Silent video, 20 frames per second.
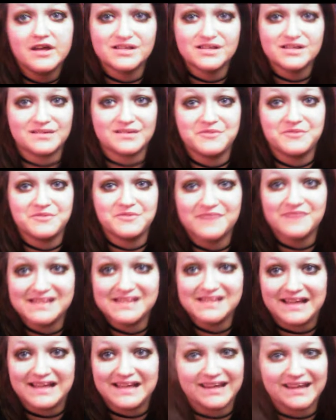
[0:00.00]
So give me 1
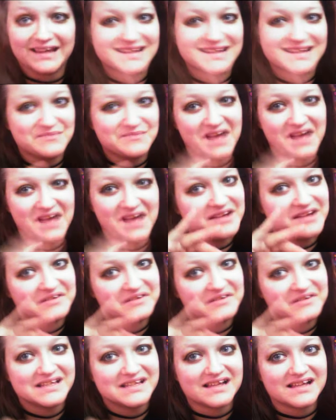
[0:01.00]
second because I'm not
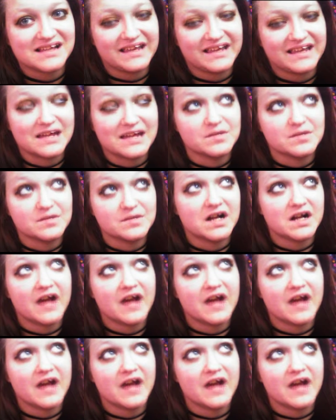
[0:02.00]
doing this on camera.